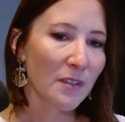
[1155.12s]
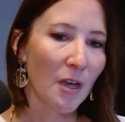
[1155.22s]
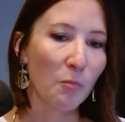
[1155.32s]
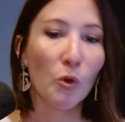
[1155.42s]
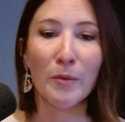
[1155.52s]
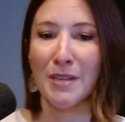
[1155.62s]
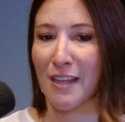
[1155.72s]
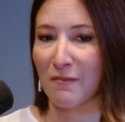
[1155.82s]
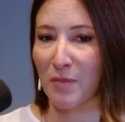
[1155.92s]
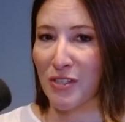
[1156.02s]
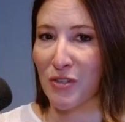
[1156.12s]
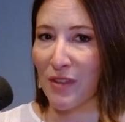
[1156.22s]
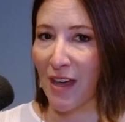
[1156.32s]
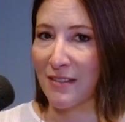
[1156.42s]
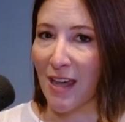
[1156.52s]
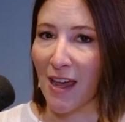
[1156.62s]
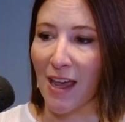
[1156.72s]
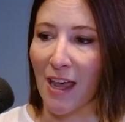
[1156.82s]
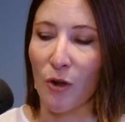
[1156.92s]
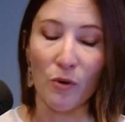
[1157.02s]
appointments I've been to that
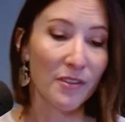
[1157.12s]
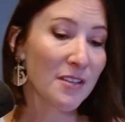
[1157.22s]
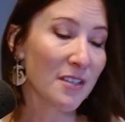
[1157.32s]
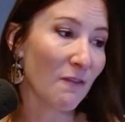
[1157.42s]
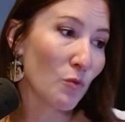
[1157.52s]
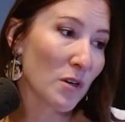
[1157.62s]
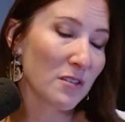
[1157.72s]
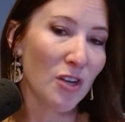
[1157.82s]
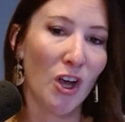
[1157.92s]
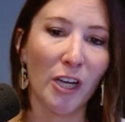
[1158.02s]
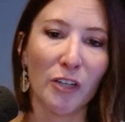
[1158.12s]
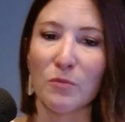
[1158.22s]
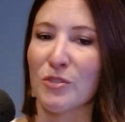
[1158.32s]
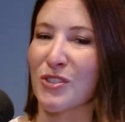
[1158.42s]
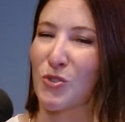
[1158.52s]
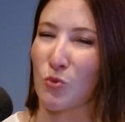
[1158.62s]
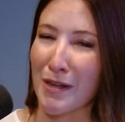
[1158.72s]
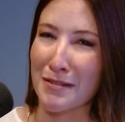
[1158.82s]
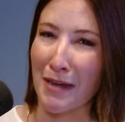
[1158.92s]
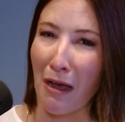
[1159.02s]
day or things I've worked on, or I'm just
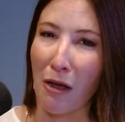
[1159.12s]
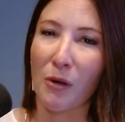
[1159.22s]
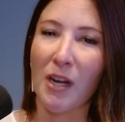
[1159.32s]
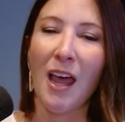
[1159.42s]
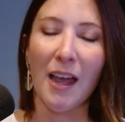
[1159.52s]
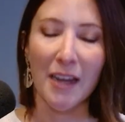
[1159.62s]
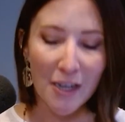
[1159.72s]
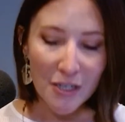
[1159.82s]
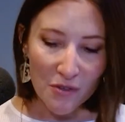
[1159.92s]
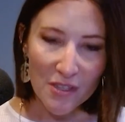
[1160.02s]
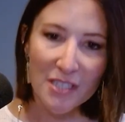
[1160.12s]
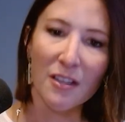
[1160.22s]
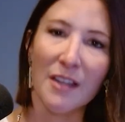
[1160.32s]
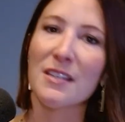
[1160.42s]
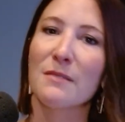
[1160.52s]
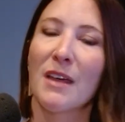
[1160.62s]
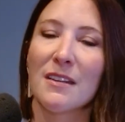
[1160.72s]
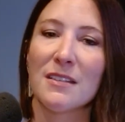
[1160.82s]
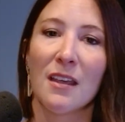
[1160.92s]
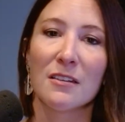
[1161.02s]
stressed out. I kind of do this cleansing
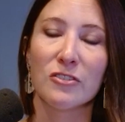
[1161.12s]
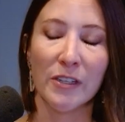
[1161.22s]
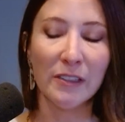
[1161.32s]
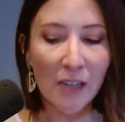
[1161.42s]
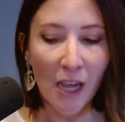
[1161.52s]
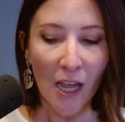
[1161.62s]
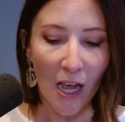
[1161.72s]
meditation.